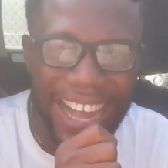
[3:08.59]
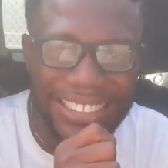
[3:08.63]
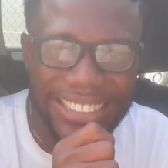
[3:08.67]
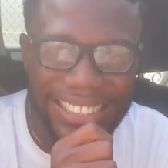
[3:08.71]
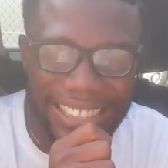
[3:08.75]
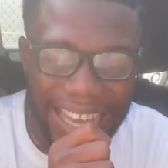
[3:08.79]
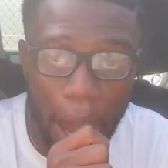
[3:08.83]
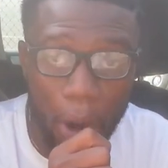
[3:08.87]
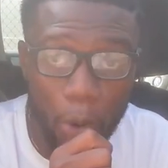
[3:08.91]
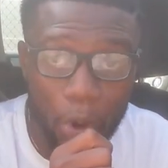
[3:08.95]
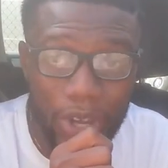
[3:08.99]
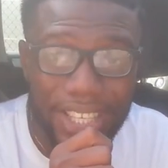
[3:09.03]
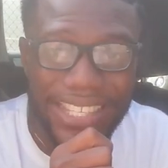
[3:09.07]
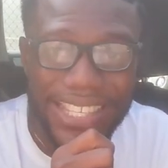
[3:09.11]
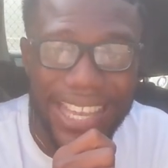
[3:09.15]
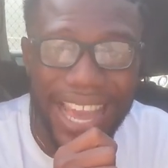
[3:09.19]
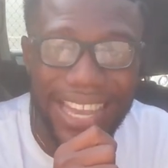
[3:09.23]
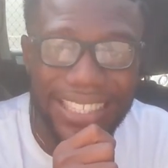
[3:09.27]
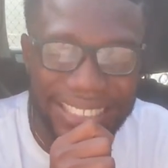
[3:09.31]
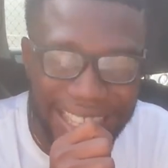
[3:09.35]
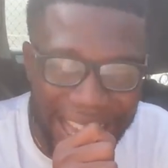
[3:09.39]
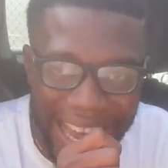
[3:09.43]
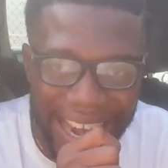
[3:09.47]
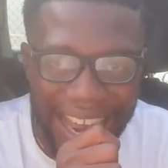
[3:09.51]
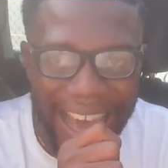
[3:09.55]
dia
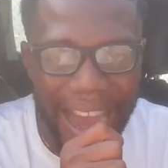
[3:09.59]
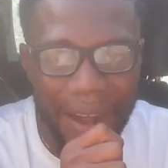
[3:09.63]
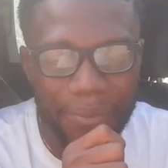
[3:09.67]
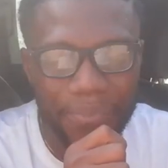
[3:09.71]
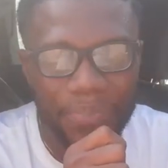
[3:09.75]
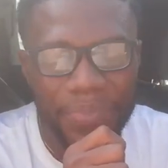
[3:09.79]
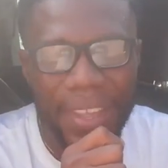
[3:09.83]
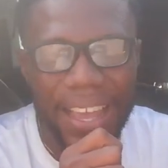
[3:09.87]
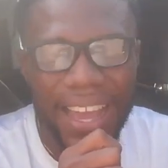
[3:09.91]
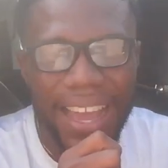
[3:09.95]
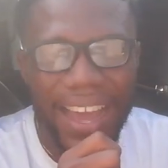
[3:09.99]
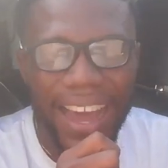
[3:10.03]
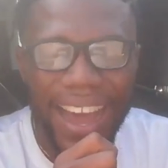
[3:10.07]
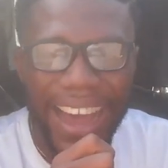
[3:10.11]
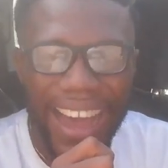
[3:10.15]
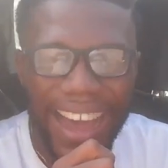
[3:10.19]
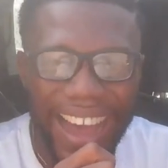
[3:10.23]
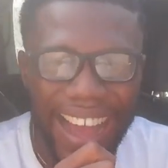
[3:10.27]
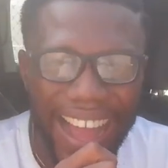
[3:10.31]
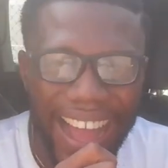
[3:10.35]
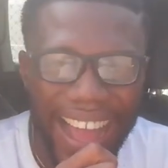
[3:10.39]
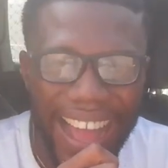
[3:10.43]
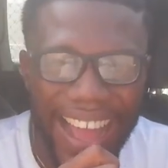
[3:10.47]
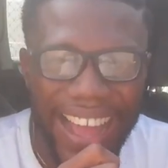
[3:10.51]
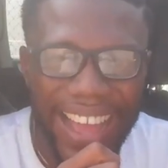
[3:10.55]
wosie teller
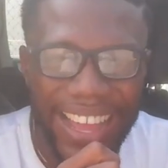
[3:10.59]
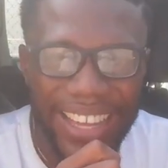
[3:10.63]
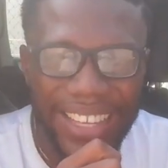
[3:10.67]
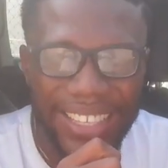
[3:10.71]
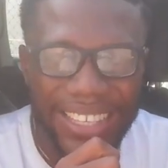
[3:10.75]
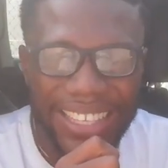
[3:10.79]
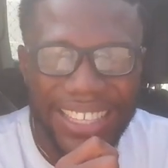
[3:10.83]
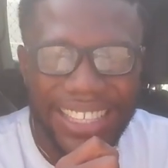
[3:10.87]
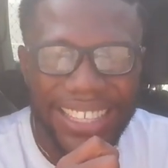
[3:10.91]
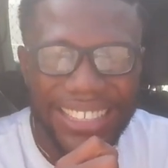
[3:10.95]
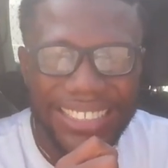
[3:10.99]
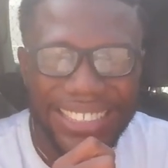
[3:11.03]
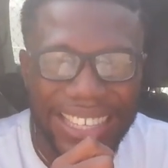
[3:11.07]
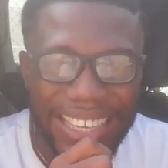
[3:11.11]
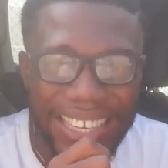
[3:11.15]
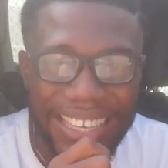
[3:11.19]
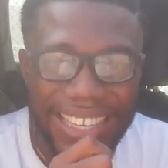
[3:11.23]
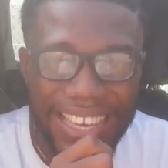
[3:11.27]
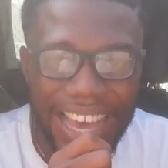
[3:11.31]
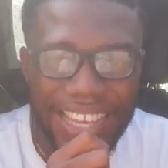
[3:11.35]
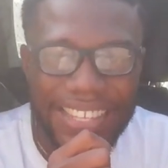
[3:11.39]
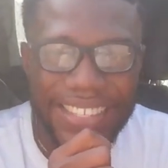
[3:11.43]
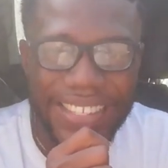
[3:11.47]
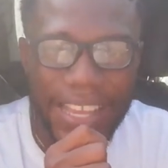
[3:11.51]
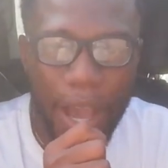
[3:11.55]
3
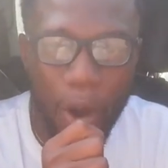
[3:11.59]
years